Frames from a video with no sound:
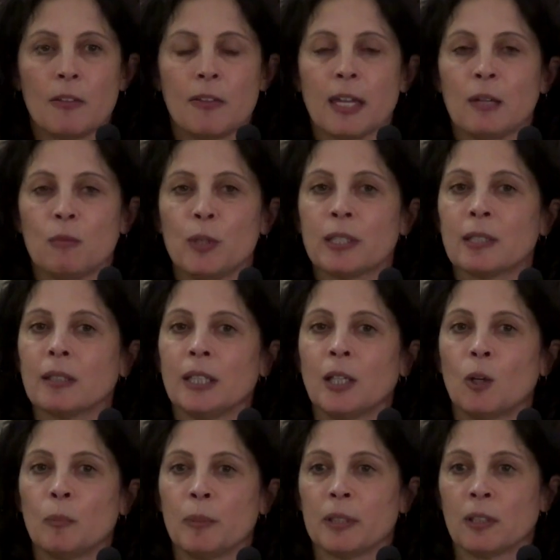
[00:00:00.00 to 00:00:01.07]
They
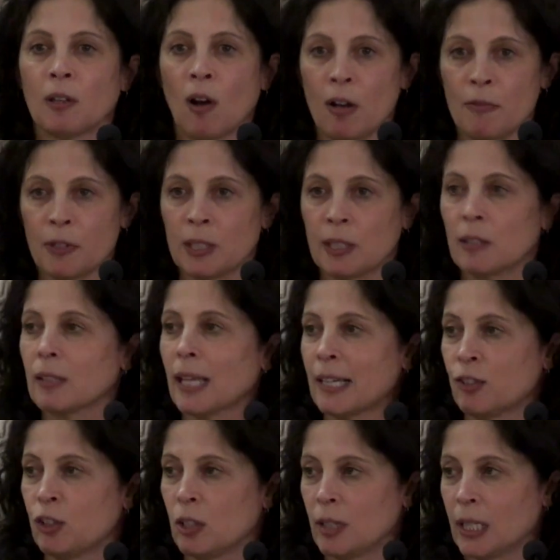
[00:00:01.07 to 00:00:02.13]
recently opened an office there
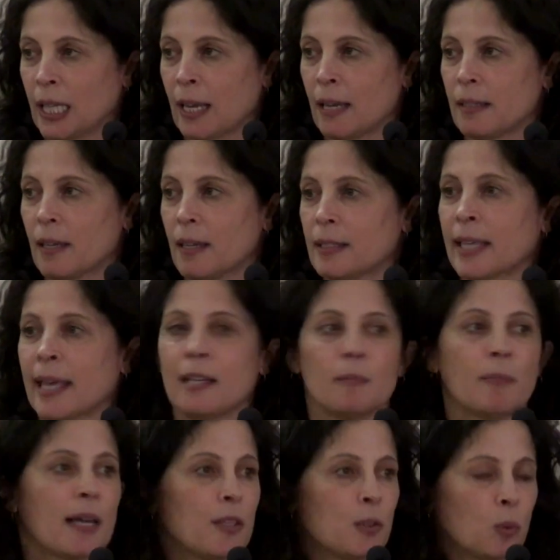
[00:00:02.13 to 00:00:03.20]
last year in Kenya. It's
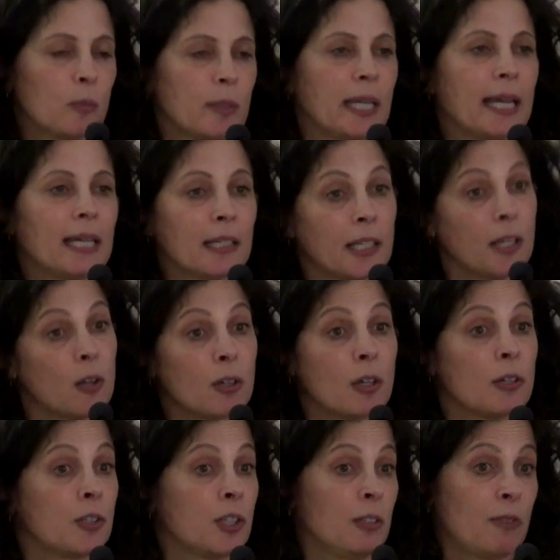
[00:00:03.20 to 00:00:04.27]
headed by this woman, Ann
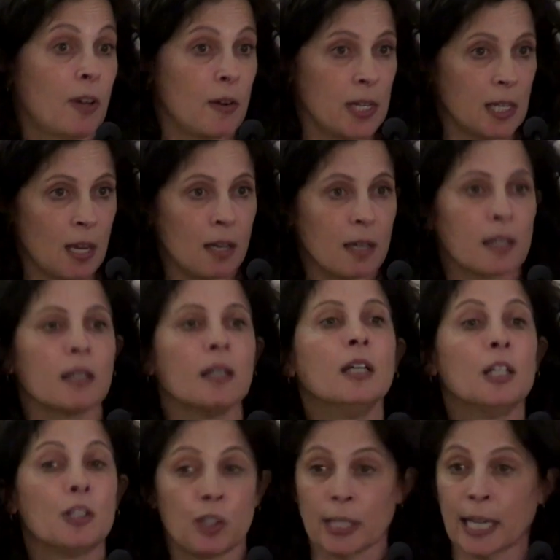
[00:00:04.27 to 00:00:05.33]
Kioko. She's very young.
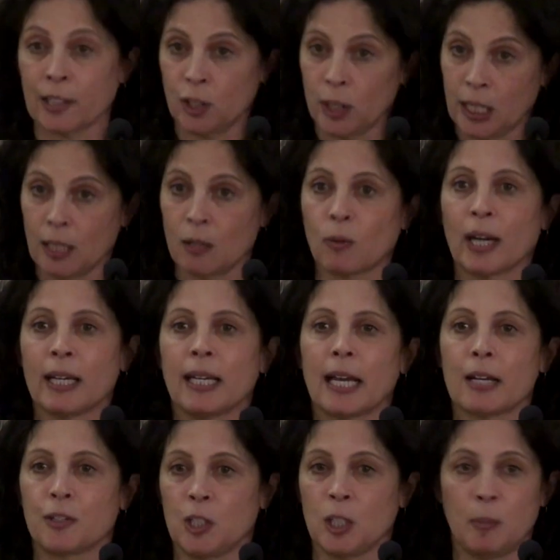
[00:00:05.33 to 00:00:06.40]
She's actually here right
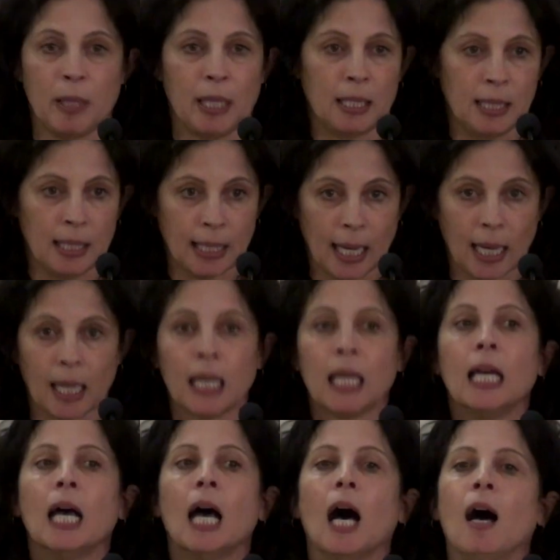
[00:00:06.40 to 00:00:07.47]
now. She's speaking today.
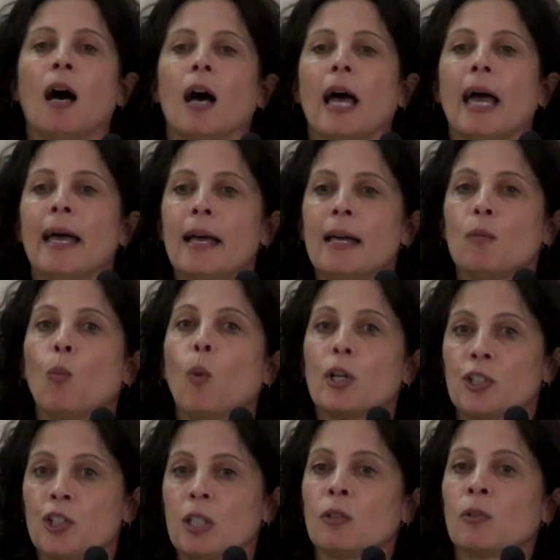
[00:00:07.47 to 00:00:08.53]
And
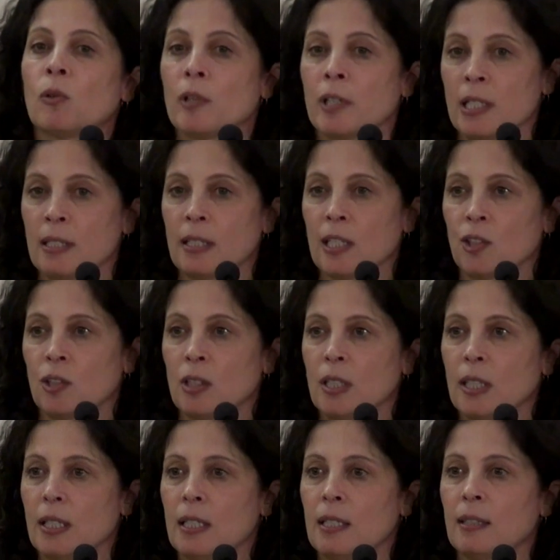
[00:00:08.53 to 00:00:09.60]
what she and her organization
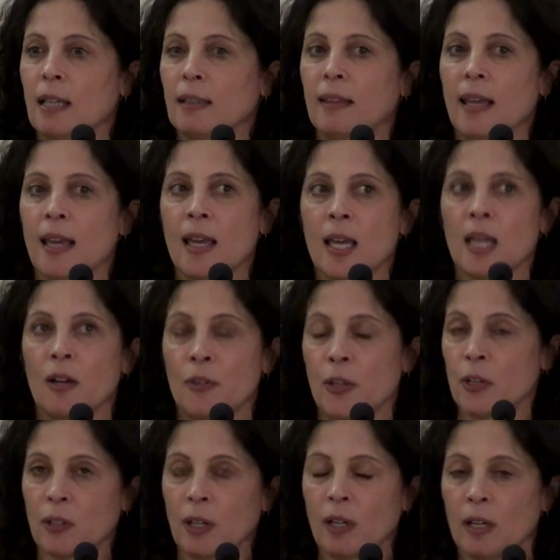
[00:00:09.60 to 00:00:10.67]
did is that
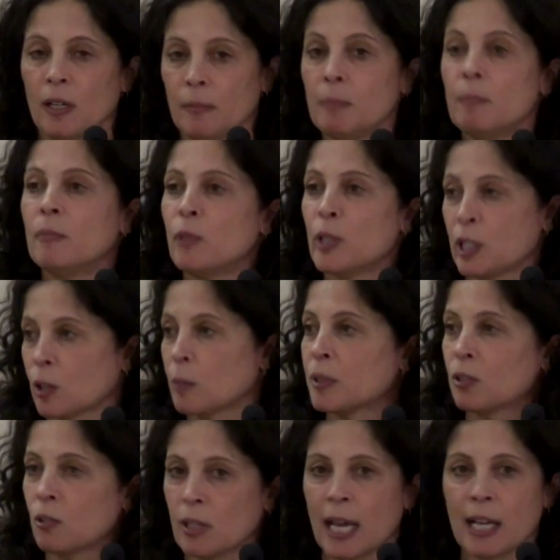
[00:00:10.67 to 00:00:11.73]
there's a, Marie
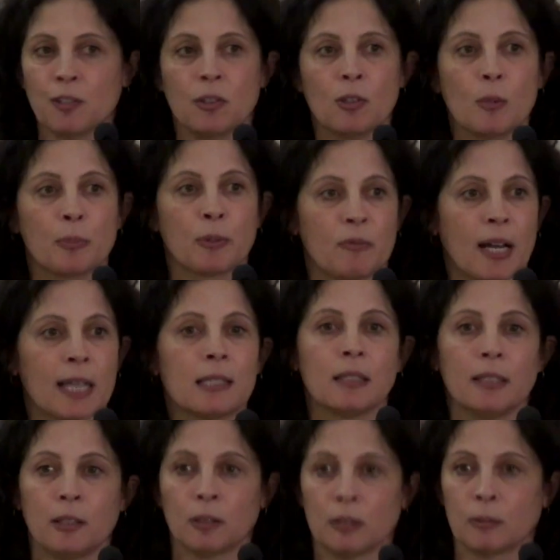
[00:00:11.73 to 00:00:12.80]
Stopes International provides
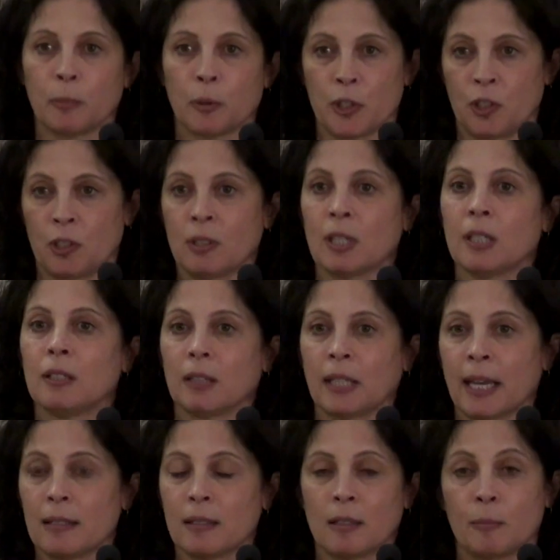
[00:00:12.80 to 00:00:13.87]
legal abortions in
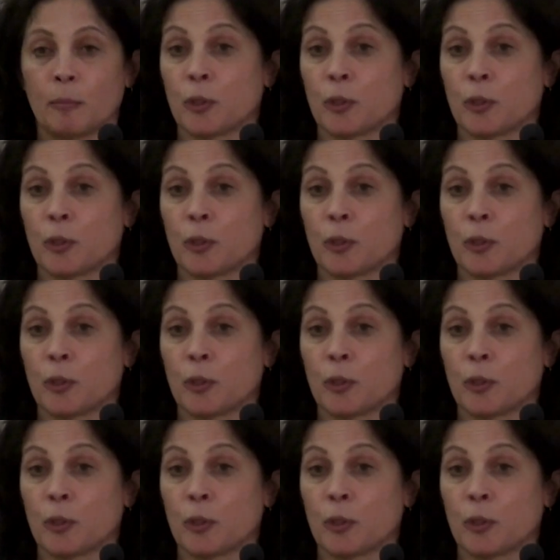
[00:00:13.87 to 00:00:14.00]
Kenya.